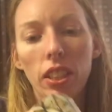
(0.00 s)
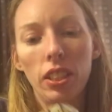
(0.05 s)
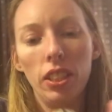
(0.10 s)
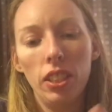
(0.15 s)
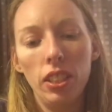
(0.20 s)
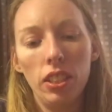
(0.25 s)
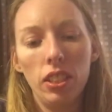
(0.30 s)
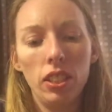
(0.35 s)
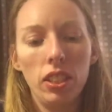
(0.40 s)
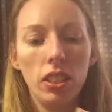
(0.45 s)

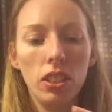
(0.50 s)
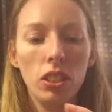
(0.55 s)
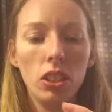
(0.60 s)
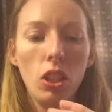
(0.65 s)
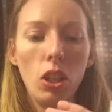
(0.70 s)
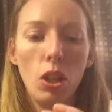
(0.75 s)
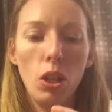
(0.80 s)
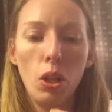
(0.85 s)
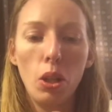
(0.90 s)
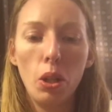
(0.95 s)
This is
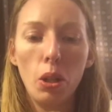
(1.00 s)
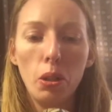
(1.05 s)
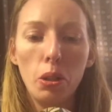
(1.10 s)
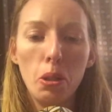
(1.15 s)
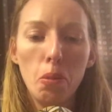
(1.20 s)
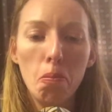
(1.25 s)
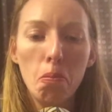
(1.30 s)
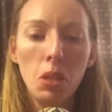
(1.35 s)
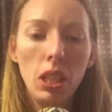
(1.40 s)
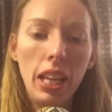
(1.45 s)
called
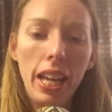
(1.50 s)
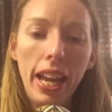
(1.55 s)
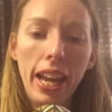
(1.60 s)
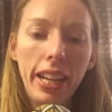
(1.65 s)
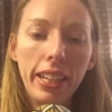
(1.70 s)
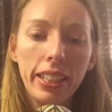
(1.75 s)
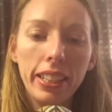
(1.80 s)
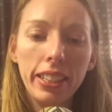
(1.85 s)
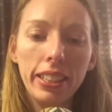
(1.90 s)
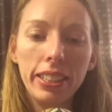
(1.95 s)

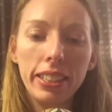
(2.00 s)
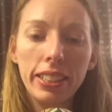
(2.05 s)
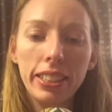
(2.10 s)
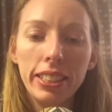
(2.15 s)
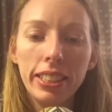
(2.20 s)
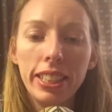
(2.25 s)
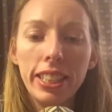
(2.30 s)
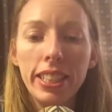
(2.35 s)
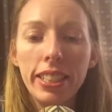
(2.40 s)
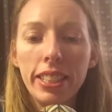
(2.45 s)
Black
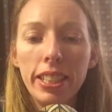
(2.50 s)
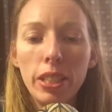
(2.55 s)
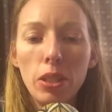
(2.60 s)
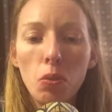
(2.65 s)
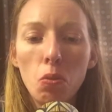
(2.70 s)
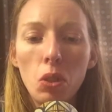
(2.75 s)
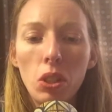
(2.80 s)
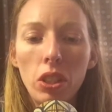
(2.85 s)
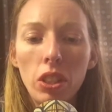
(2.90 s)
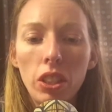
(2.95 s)
Tiki
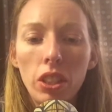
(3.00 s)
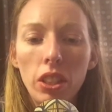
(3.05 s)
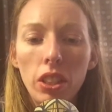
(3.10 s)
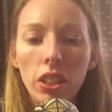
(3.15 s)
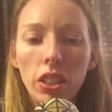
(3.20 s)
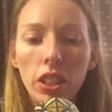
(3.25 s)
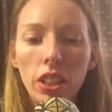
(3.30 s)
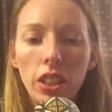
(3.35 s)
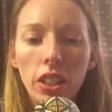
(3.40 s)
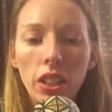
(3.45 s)

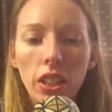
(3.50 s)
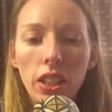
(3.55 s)
Wood